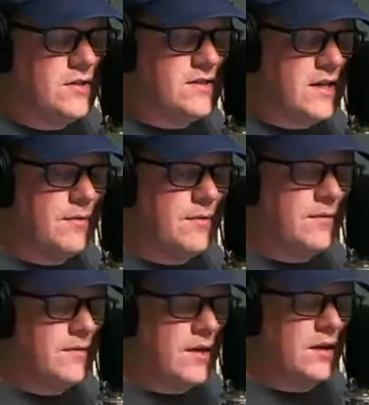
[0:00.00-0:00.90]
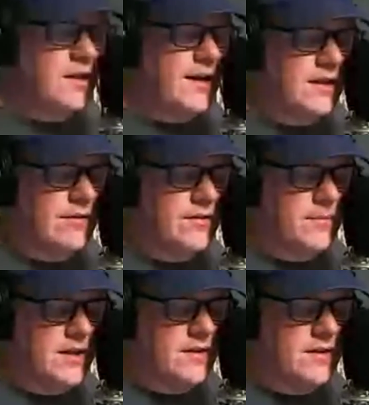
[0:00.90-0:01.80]
seem a lot louder
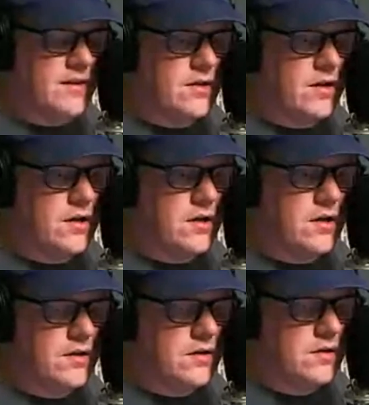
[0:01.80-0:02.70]
to me than Kurt.